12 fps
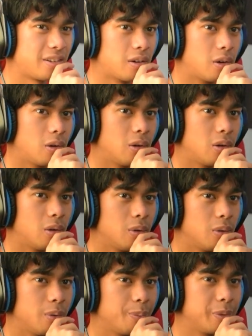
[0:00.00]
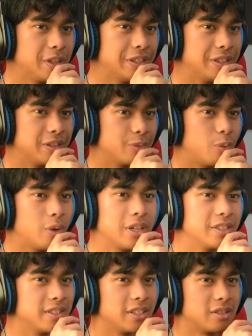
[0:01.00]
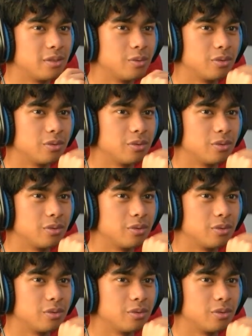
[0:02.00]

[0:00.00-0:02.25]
Oh, please, what is this?